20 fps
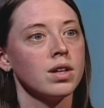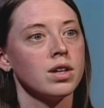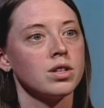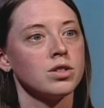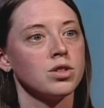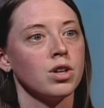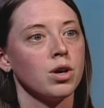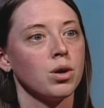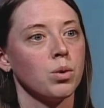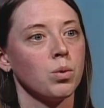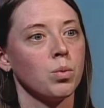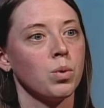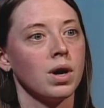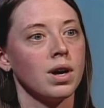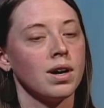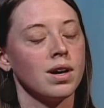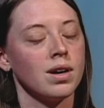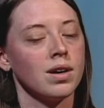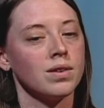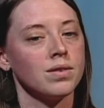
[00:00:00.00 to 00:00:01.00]
So,
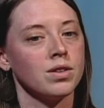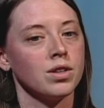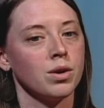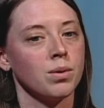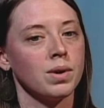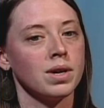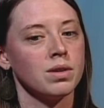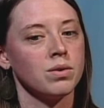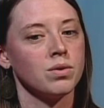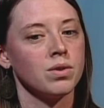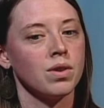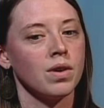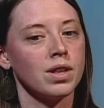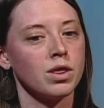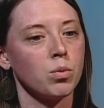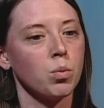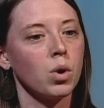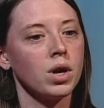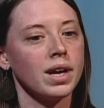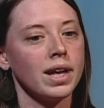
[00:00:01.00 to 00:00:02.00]
on
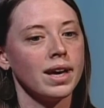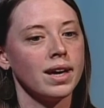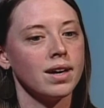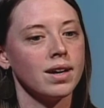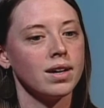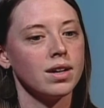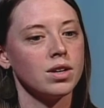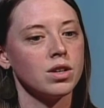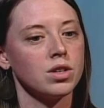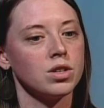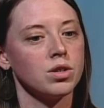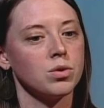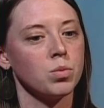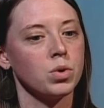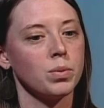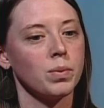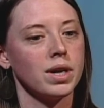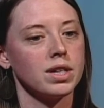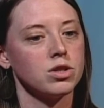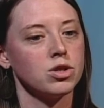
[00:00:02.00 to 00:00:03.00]
the one hand,
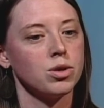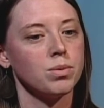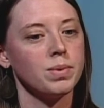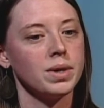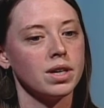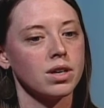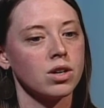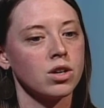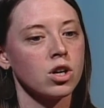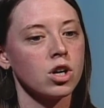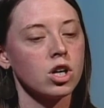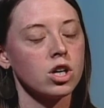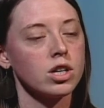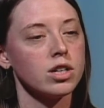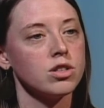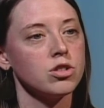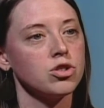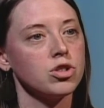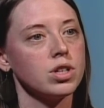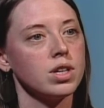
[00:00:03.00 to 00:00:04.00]
we want to be
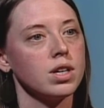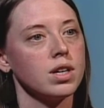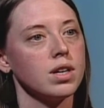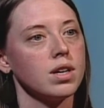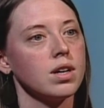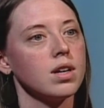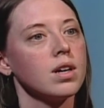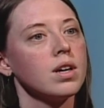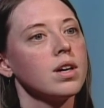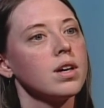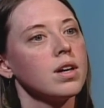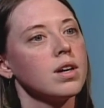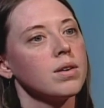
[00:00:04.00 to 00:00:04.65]
encouraging